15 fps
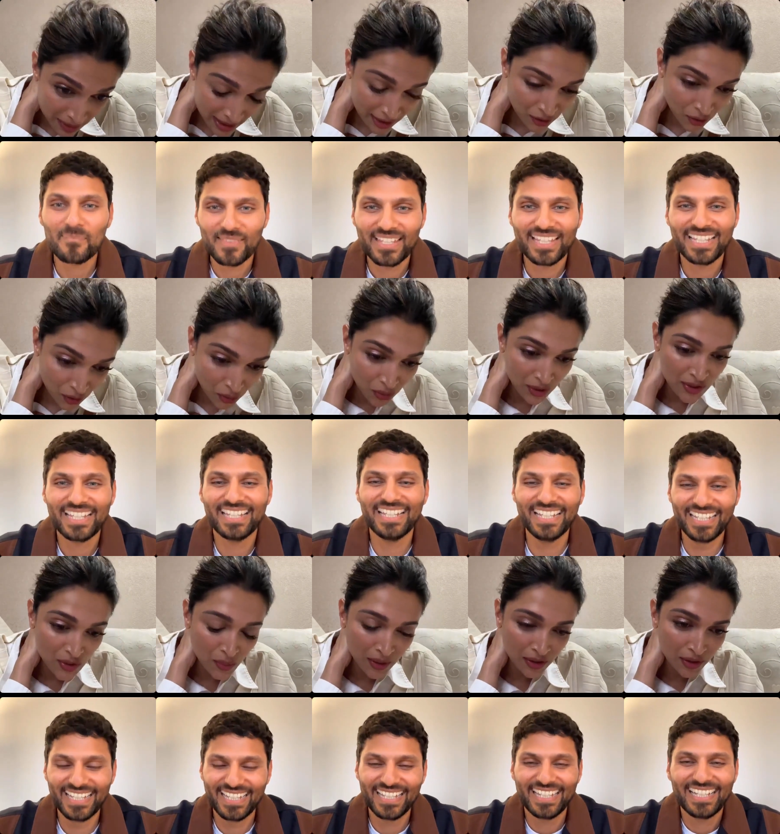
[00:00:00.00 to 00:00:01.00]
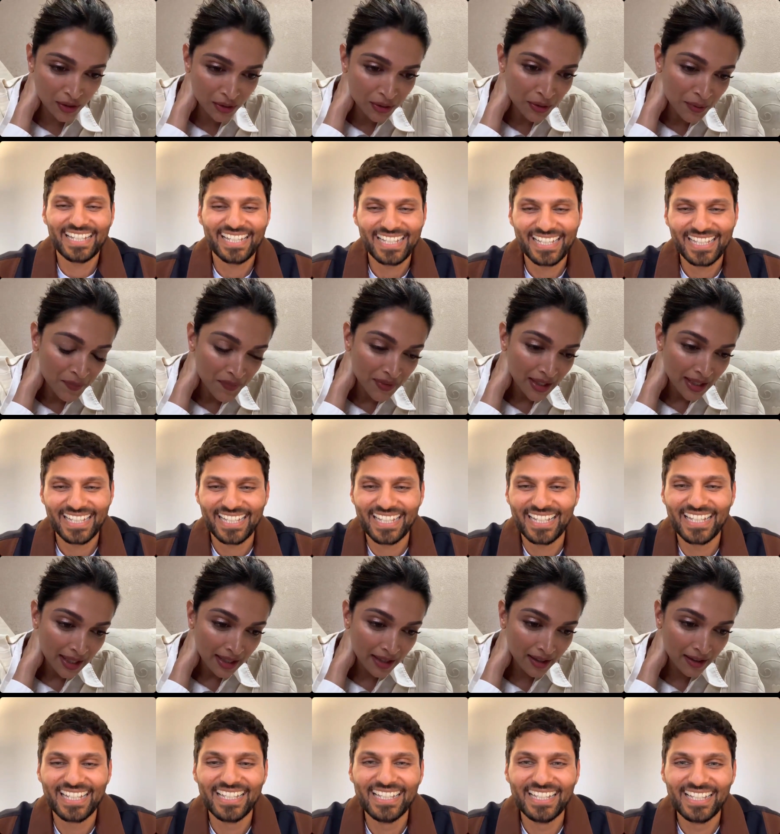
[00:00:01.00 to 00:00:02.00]
Speaker 1: me to do this with you.
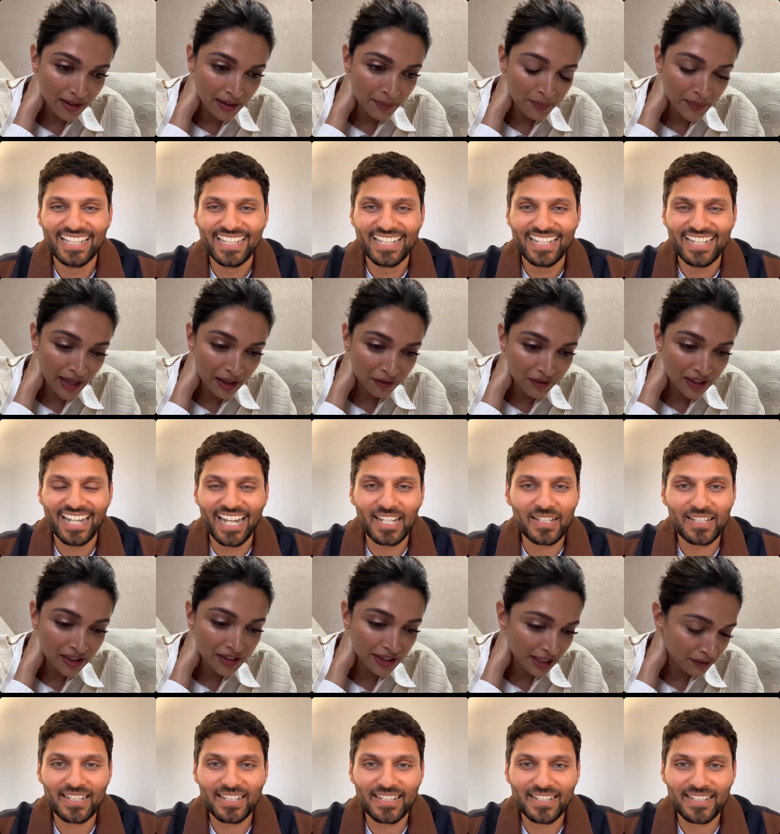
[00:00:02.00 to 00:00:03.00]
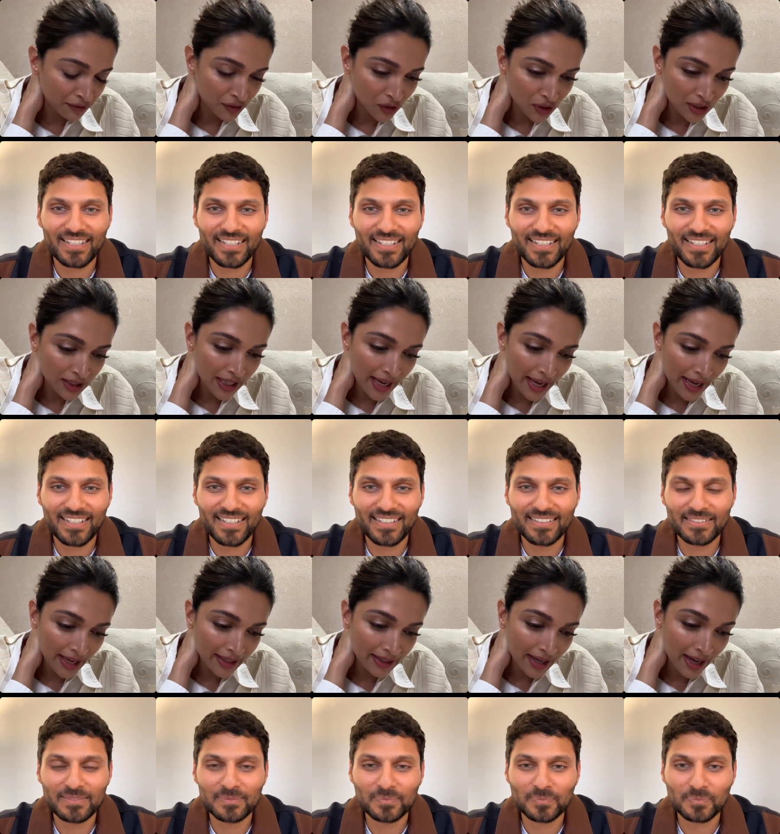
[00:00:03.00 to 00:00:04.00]
Uh, I feel grateful
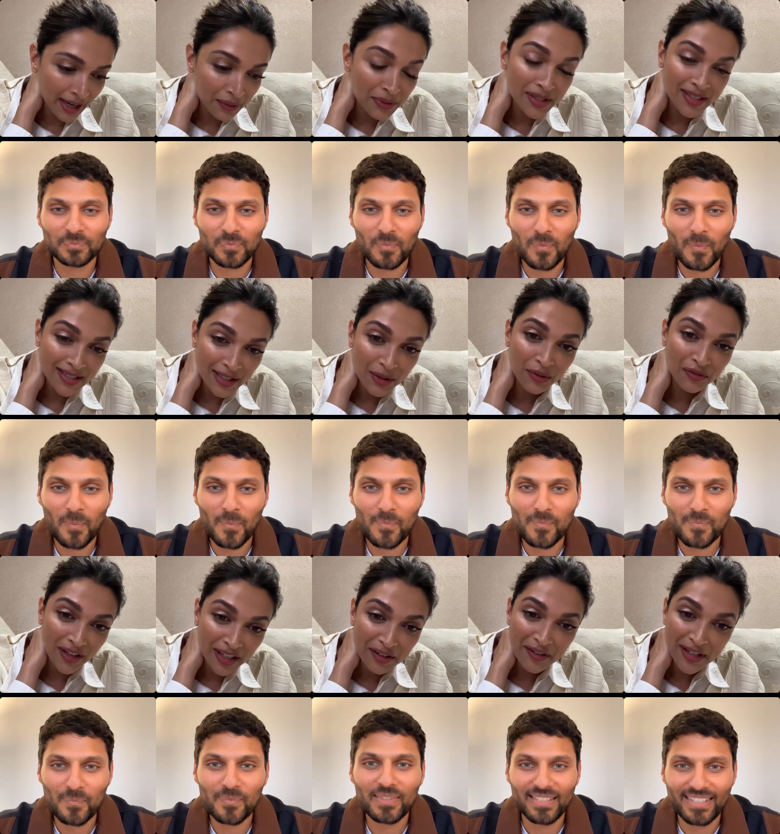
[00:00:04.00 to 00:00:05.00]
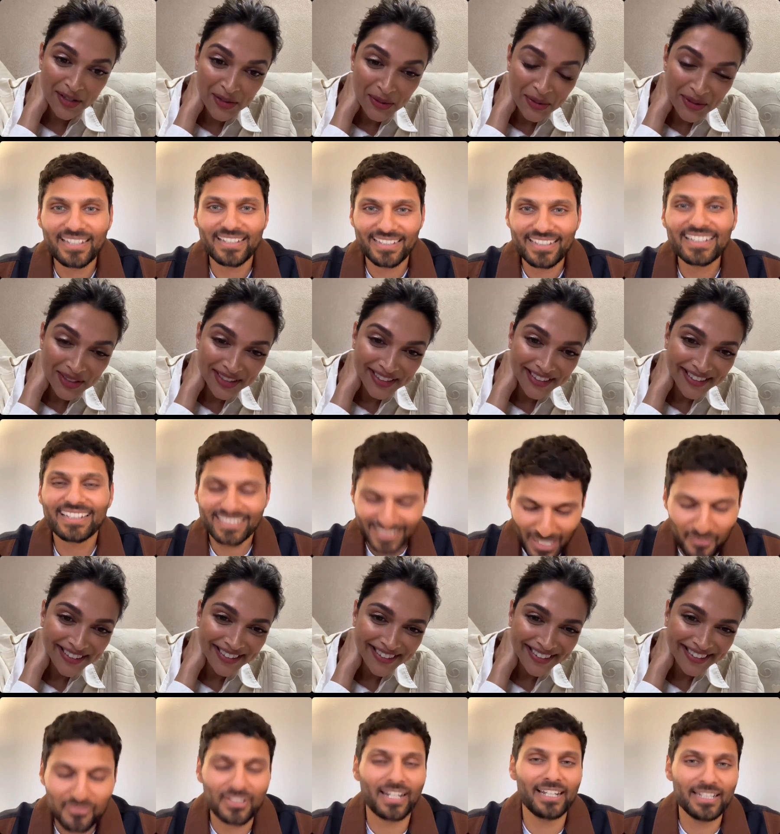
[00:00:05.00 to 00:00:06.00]
and I will see you Def very, very soon.
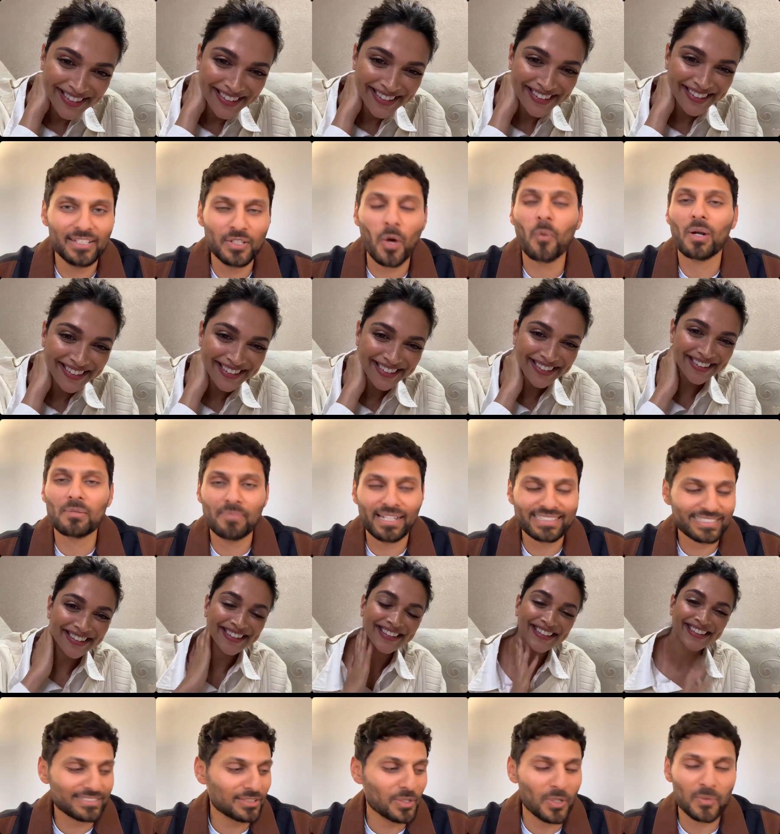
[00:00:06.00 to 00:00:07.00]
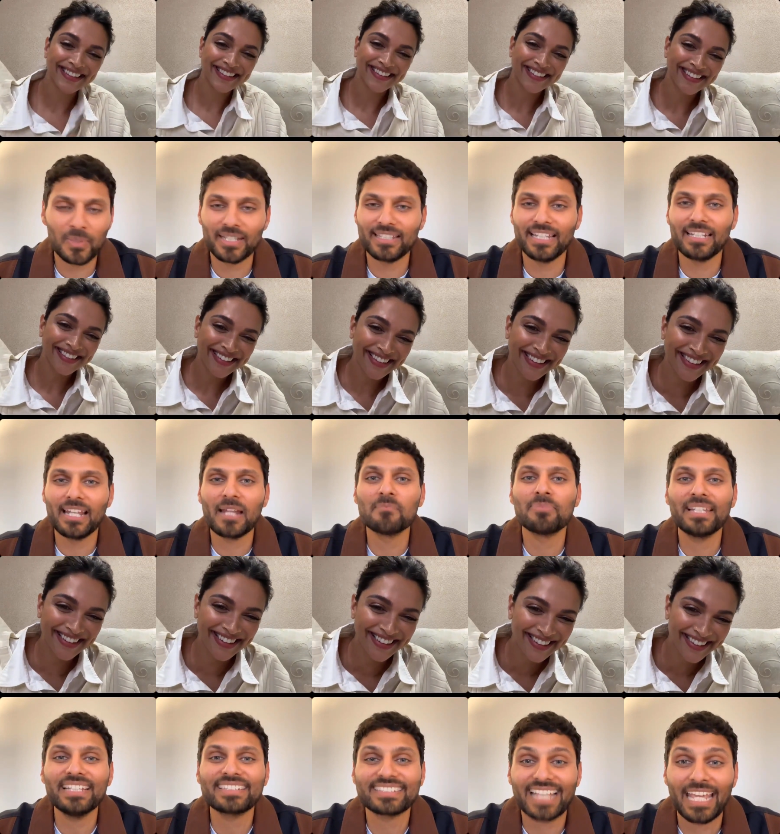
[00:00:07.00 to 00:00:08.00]
Speaker 2: Definitely. No one better to do it with. And, and
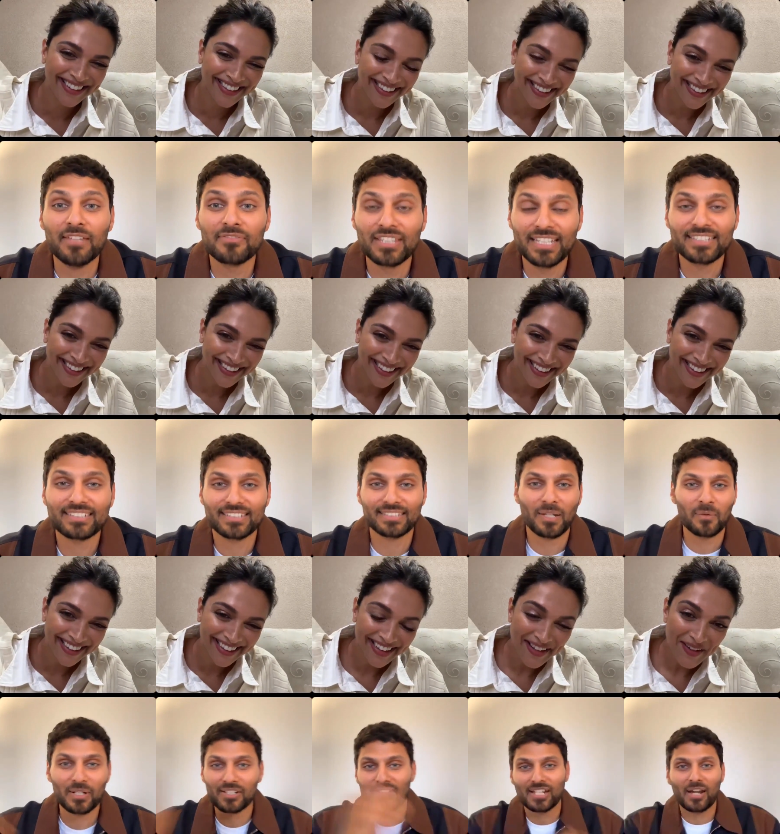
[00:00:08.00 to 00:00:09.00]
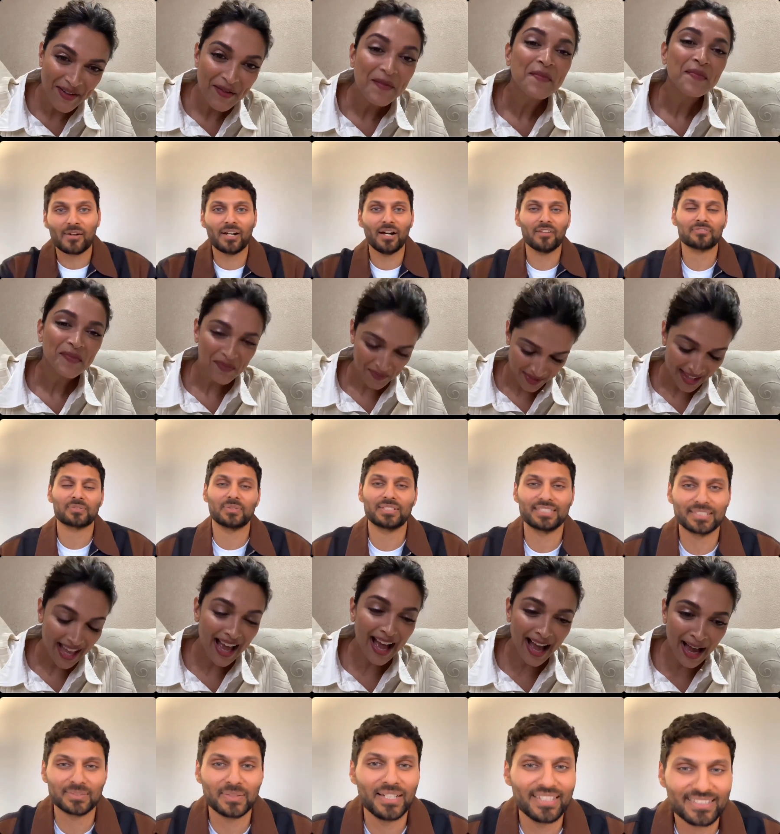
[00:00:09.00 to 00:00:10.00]
please save this because I want to share it afterwards Absolutely.
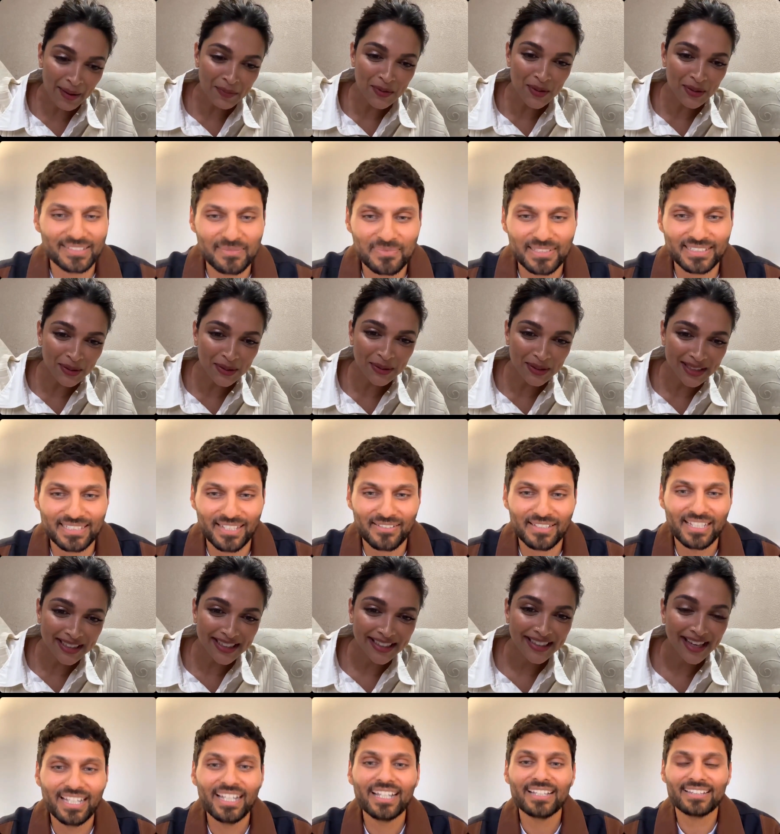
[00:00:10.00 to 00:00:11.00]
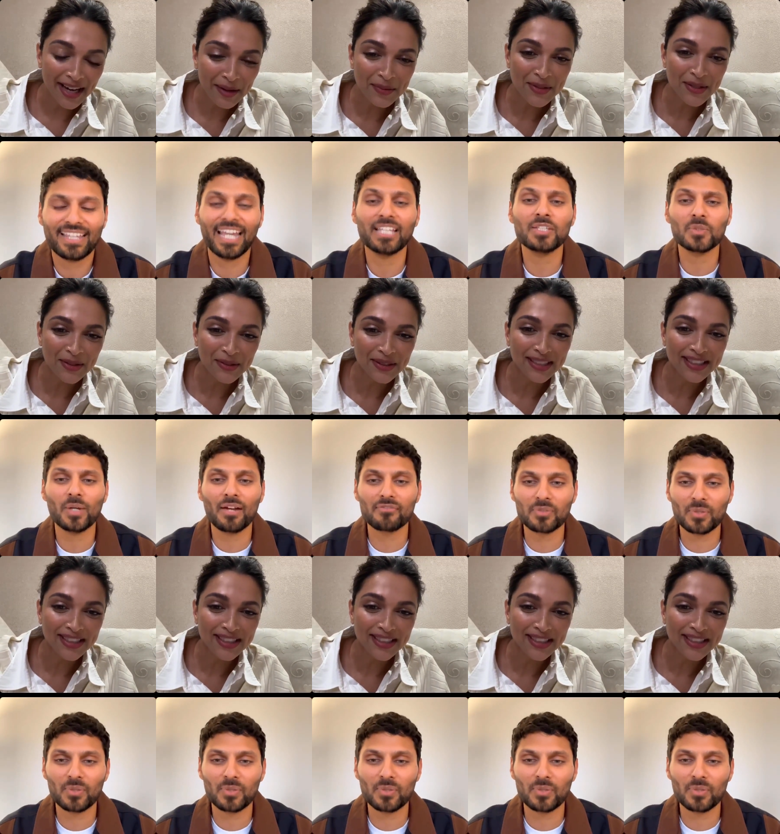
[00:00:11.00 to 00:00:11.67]
as well.
Speaker 1: Absolutely. Thank you, Absolutely. everyone.